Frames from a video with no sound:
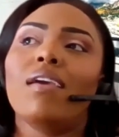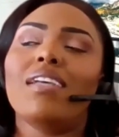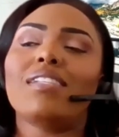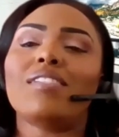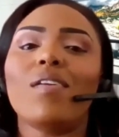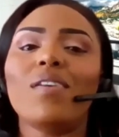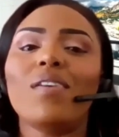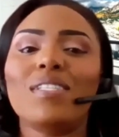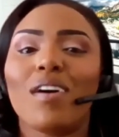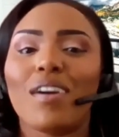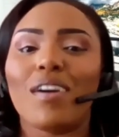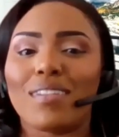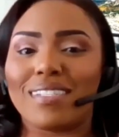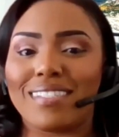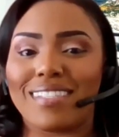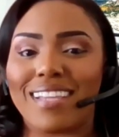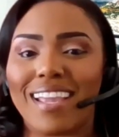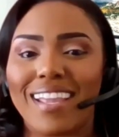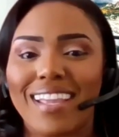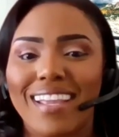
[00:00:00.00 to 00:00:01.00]
It's always hard to
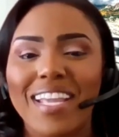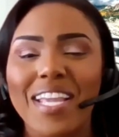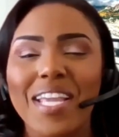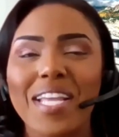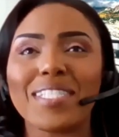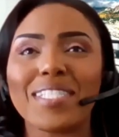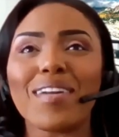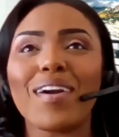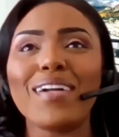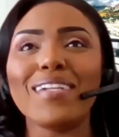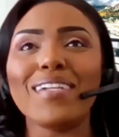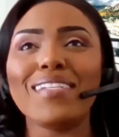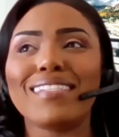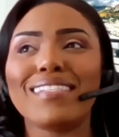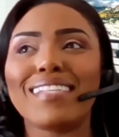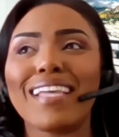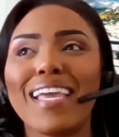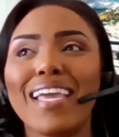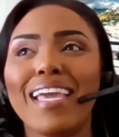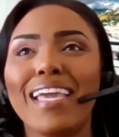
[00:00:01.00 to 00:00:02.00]
say. It's hard to
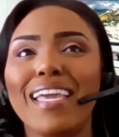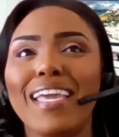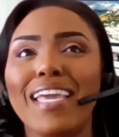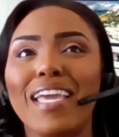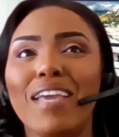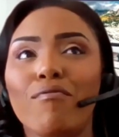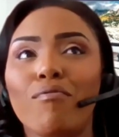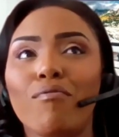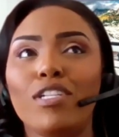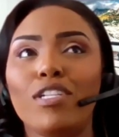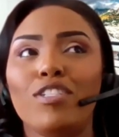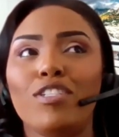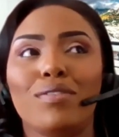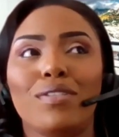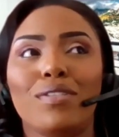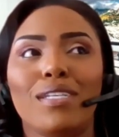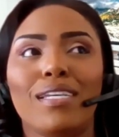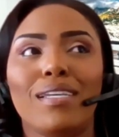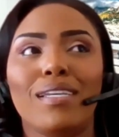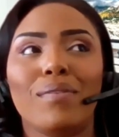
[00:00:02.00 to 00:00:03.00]
say if what
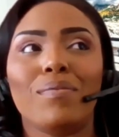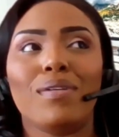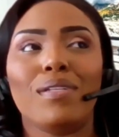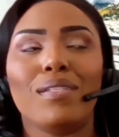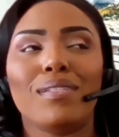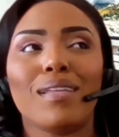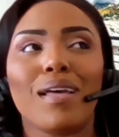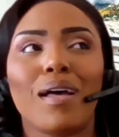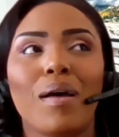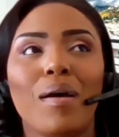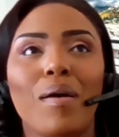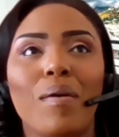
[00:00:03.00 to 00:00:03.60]
you did was,